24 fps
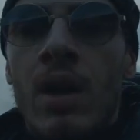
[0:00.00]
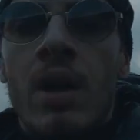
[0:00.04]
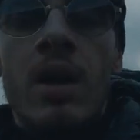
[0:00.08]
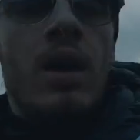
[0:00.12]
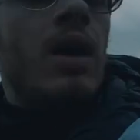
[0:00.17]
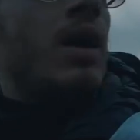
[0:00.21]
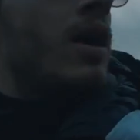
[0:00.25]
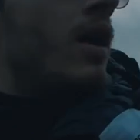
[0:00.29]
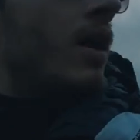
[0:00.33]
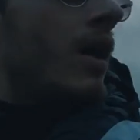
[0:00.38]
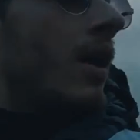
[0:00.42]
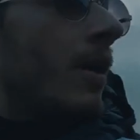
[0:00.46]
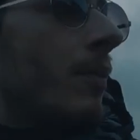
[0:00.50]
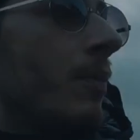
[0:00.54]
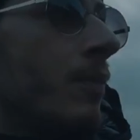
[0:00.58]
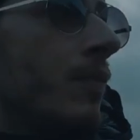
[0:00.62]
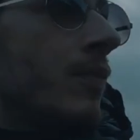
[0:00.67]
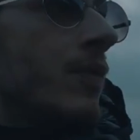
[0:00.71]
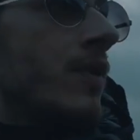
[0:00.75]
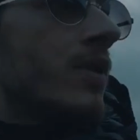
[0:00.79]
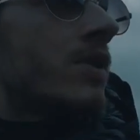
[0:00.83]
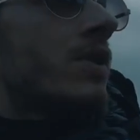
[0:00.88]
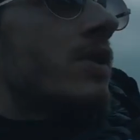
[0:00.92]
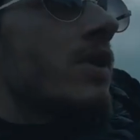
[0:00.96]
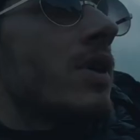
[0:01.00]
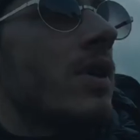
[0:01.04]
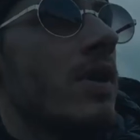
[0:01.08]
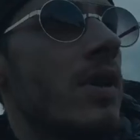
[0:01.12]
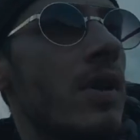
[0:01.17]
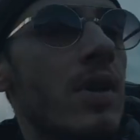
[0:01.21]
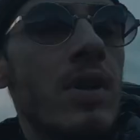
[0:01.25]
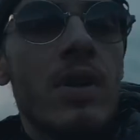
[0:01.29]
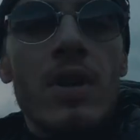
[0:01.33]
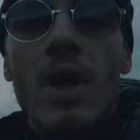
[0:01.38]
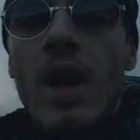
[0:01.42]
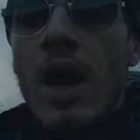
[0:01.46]
And
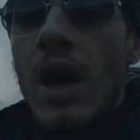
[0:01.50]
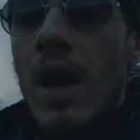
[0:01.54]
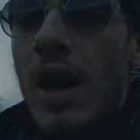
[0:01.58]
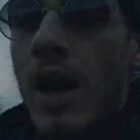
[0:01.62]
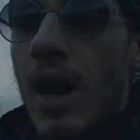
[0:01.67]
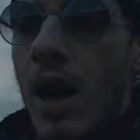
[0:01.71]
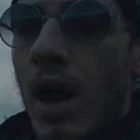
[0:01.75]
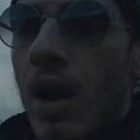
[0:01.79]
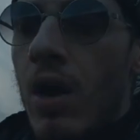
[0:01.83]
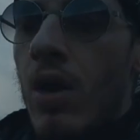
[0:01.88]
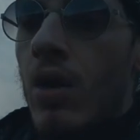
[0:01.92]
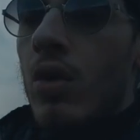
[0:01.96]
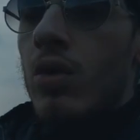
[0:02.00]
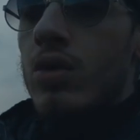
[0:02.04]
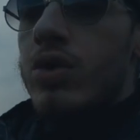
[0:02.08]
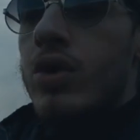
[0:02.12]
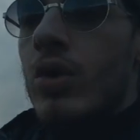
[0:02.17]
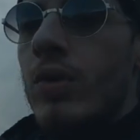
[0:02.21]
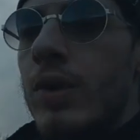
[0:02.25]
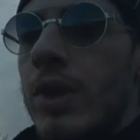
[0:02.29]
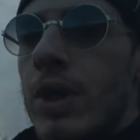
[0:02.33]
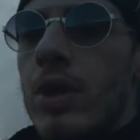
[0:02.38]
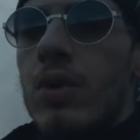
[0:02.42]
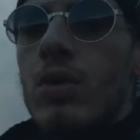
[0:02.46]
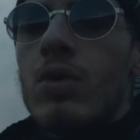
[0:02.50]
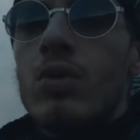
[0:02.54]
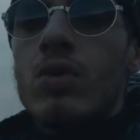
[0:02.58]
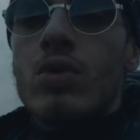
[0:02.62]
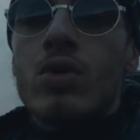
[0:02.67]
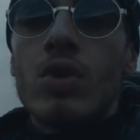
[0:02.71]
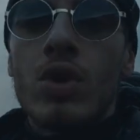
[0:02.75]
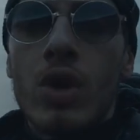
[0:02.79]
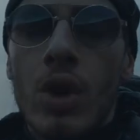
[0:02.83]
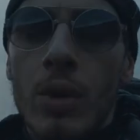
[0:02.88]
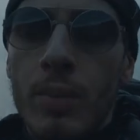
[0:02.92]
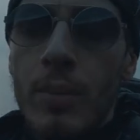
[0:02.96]
I also use
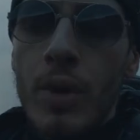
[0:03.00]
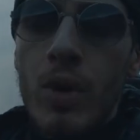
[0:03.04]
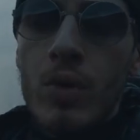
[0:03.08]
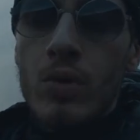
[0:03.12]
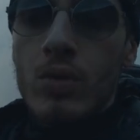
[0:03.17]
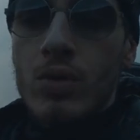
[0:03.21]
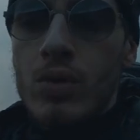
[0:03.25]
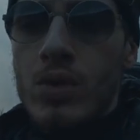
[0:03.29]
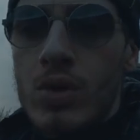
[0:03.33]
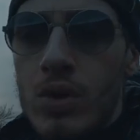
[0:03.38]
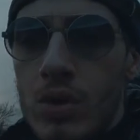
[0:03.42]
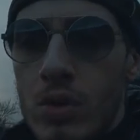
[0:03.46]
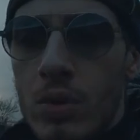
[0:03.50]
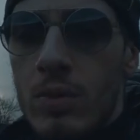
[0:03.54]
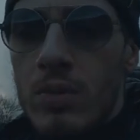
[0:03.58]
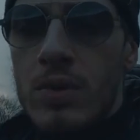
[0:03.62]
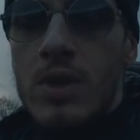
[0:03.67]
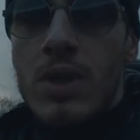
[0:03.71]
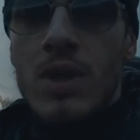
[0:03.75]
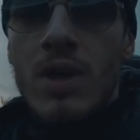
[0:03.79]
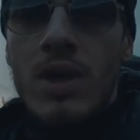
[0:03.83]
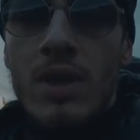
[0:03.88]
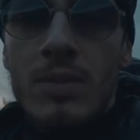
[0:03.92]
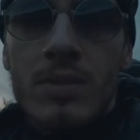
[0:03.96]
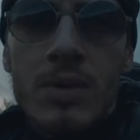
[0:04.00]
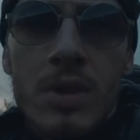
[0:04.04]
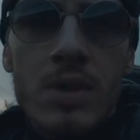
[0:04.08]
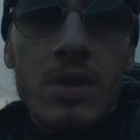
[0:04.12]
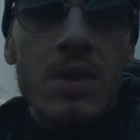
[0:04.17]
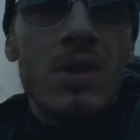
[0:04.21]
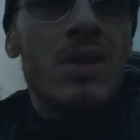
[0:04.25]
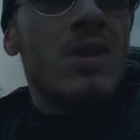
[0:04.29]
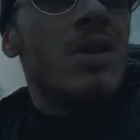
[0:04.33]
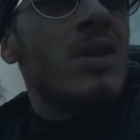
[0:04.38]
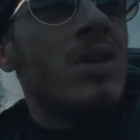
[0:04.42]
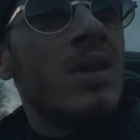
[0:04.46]
Komoot sometimes,
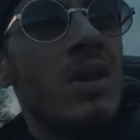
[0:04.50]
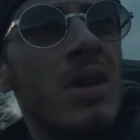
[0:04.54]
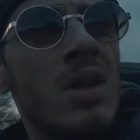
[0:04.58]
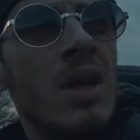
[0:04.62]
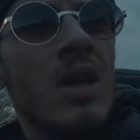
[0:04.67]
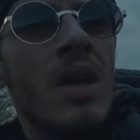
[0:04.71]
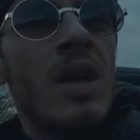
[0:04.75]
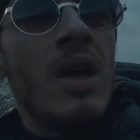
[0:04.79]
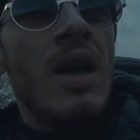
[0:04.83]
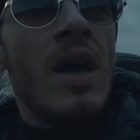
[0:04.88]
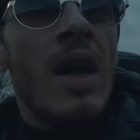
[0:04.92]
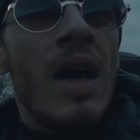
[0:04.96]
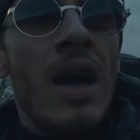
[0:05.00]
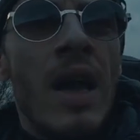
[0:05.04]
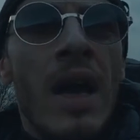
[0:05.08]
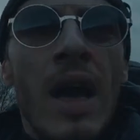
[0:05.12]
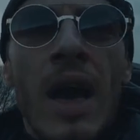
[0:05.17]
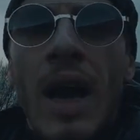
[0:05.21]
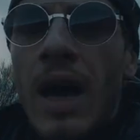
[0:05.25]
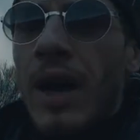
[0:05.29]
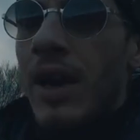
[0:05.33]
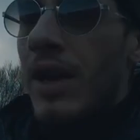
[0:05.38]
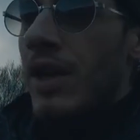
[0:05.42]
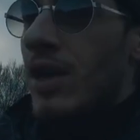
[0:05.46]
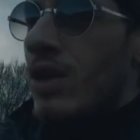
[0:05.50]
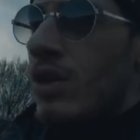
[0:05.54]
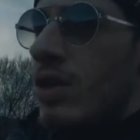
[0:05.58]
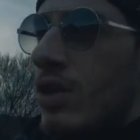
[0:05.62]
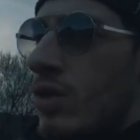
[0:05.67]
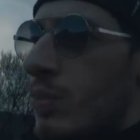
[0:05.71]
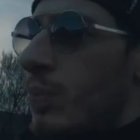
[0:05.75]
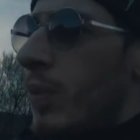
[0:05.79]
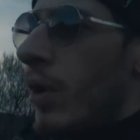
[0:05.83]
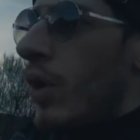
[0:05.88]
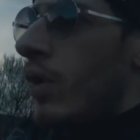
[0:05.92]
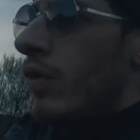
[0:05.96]
and I use
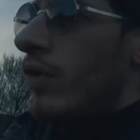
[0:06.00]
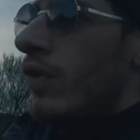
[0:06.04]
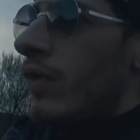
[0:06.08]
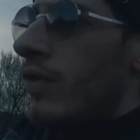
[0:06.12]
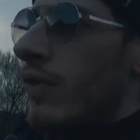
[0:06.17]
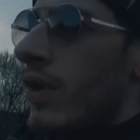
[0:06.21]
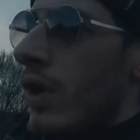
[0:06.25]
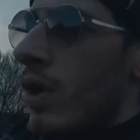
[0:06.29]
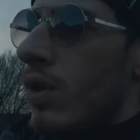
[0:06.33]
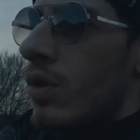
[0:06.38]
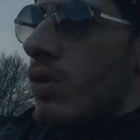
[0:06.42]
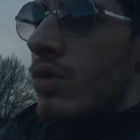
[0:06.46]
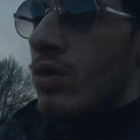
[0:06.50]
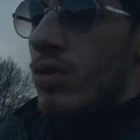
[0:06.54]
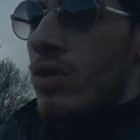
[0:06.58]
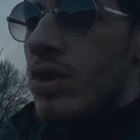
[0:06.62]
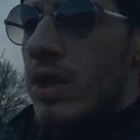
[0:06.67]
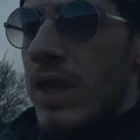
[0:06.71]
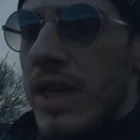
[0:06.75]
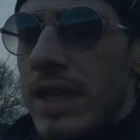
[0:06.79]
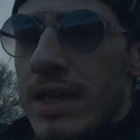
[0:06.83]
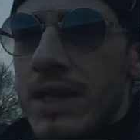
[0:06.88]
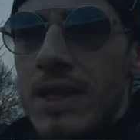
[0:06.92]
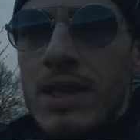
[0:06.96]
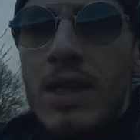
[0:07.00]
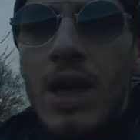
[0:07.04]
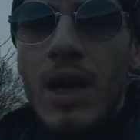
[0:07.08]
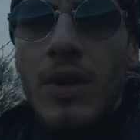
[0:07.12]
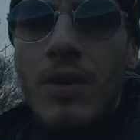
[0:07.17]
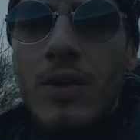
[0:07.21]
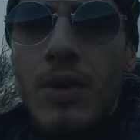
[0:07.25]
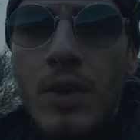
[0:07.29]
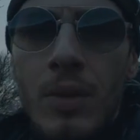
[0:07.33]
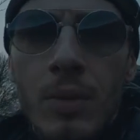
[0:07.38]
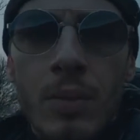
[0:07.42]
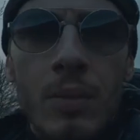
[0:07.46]
both of those in
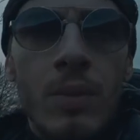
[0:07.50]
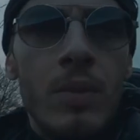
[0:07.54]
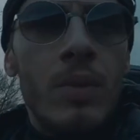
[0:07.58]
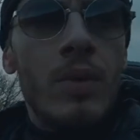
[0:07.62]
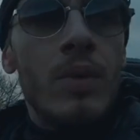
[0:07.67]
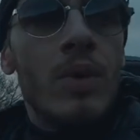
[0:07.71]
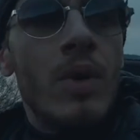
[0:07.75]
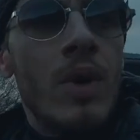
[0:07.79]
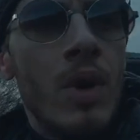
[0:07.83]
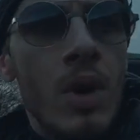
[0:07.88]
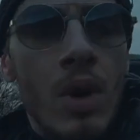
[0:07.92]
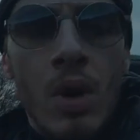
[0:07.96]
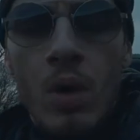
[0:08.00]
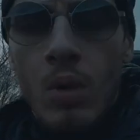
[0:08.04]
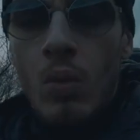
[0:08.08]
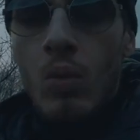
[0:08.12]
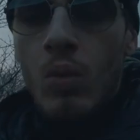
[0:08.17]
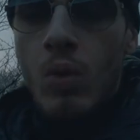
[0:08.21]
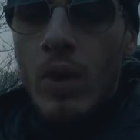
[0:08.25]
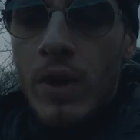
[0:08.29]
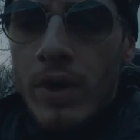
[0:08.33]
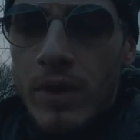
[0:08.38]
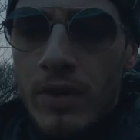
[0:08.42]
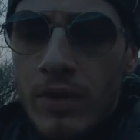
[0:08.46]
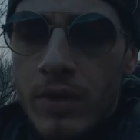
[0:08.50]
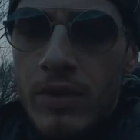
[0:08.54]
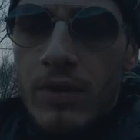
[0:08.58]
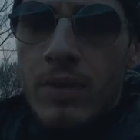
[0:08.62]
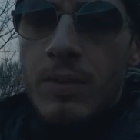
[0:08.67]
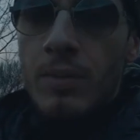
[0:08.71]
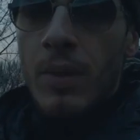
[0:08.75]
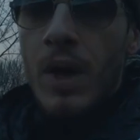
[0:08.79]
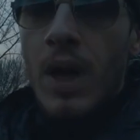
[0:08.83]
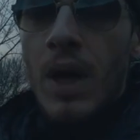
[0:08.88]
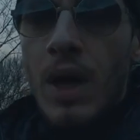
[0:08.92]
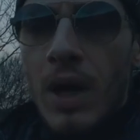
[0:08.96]
tandem with
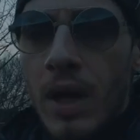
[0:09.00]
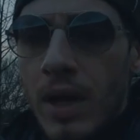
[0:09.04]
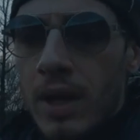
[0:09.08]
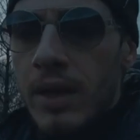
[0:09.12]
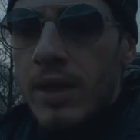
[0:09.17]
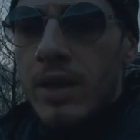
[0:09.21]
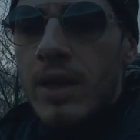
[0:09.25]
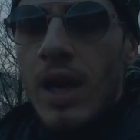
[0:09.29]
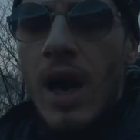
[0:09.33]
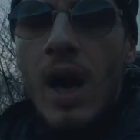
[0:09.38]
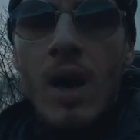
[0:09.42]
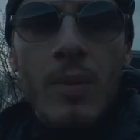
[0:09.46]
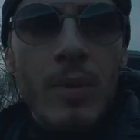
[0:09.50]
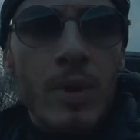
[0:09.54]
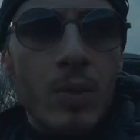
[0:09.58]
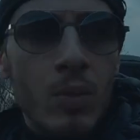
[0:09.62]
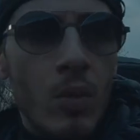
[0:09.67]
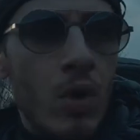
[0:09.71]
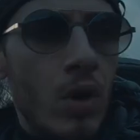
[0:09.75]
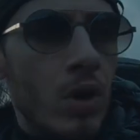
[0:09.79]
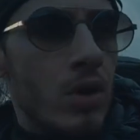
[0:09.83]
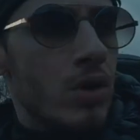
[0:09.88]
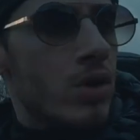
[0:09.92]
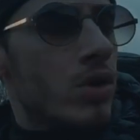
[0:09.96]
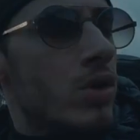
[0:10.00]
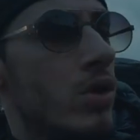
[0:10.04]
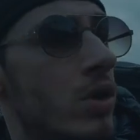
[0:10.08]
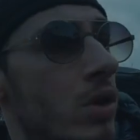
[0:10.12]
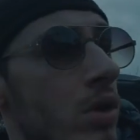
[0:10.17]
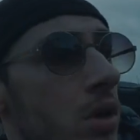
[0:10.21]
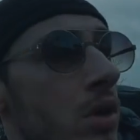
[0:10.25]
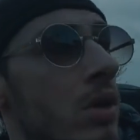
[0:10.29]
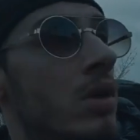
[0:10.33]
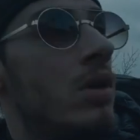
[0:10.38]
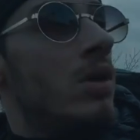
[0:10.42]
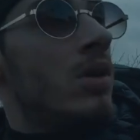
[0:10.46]
my Garmin watch
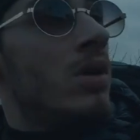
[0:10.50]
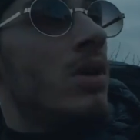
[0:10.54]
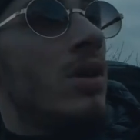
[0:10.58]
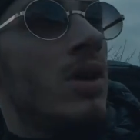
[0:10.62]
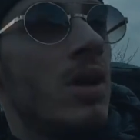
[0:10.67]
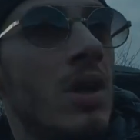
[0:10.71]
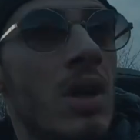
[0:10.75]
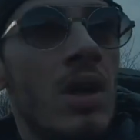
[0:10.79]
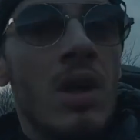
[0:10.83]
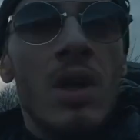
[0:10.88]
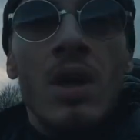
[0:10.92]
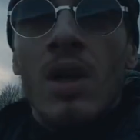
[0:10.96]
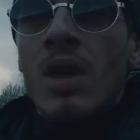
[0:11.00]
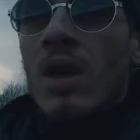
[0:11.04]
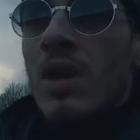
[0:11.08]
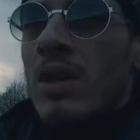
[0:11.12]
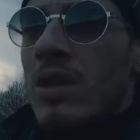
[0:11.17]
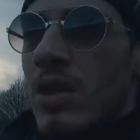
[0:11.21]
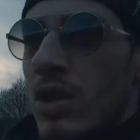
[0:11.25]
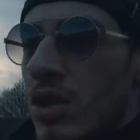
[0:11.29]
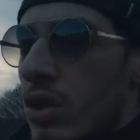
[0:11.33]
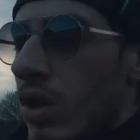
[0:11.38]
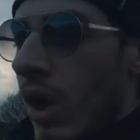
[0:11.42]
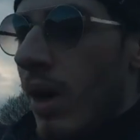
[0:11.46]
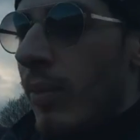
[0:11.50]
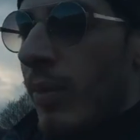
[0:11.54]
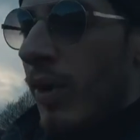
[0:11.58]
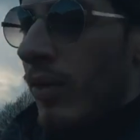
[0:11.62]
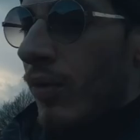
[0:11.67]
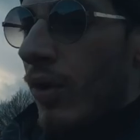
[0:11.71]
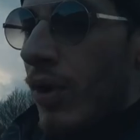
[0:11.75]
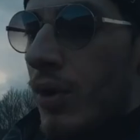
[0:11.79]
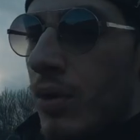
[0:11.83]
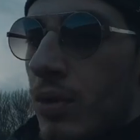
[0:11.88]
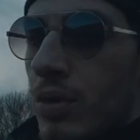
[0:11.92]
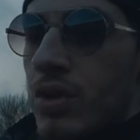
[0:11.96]
to track my
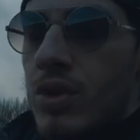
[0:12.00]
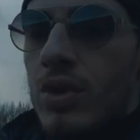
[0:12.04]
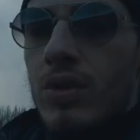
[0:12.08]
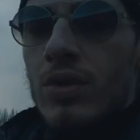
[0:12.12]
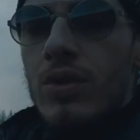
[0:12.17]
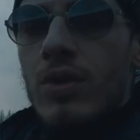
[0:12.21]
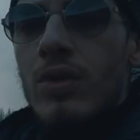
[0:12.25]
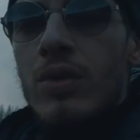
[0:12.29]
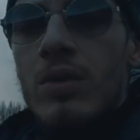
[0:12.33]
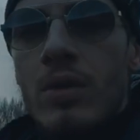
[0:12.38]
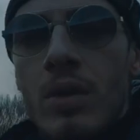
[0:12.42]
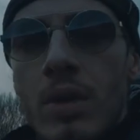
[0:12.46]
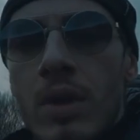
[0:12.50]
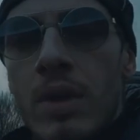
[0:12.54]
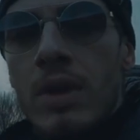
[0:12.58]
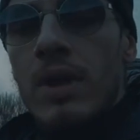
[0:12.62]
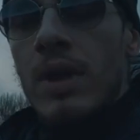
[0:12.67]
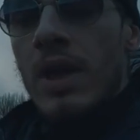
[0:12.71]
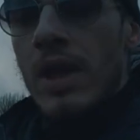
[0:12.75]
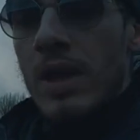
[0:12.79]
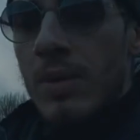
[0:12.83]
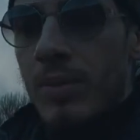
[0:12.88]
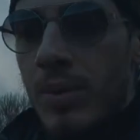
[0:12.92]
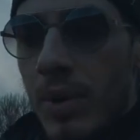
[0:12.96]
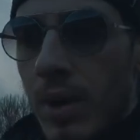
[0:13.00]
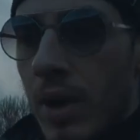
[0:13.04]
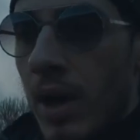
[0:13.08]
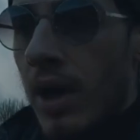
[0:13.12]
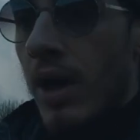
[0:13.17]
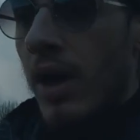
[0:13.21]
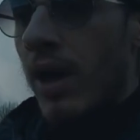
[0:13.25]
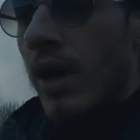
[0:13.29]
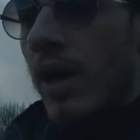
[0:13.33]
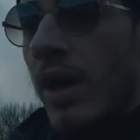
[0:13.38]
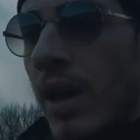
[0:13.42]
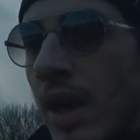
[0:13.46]
routes and keep
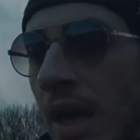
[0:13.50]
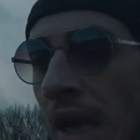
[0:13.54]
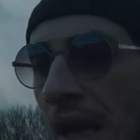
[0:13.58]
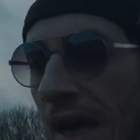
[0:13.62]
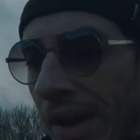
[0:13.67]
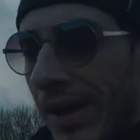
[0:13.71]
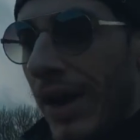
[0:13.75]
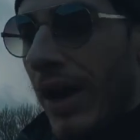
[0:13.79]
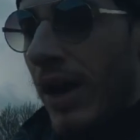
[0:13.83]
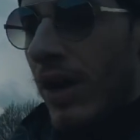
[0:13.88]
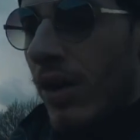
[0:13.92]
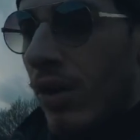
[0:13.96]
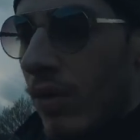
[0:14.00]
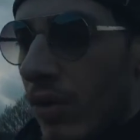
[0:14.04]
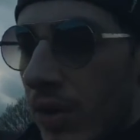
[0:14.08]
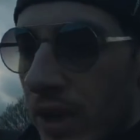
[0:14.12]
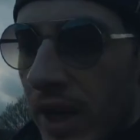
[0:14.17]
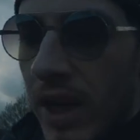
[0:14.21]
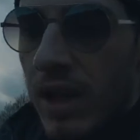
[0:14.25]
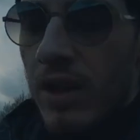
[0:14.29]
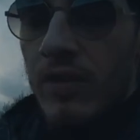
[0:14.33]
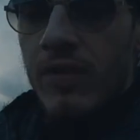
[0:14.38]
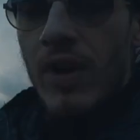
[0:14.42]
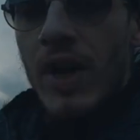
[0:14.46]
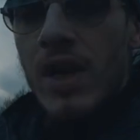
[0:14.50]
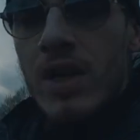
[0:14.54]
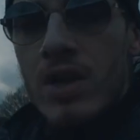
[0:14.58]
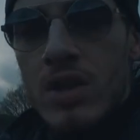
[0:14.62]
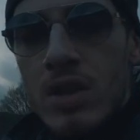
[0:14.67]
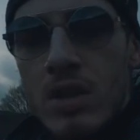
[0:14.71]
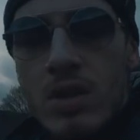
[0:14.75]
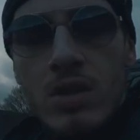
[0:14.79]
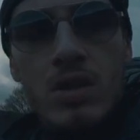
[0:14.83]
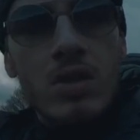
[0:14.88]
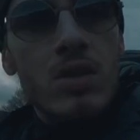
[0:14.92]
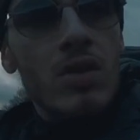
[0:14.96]
an eye on the elevation
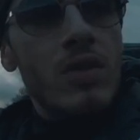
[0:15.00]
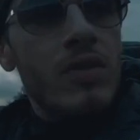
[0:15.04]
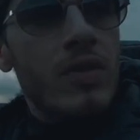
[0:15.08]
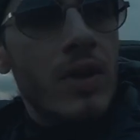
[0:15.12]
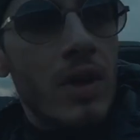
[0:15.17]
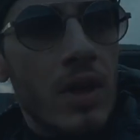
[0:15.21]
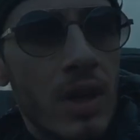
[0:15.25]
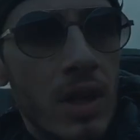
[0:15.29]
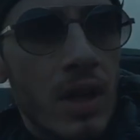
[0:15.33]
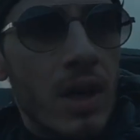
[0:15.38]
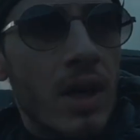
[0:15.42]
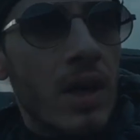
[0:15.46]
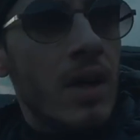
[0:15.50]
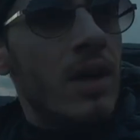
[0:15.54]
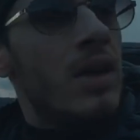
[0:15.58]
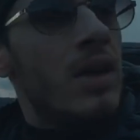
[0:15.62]
and stuff like that.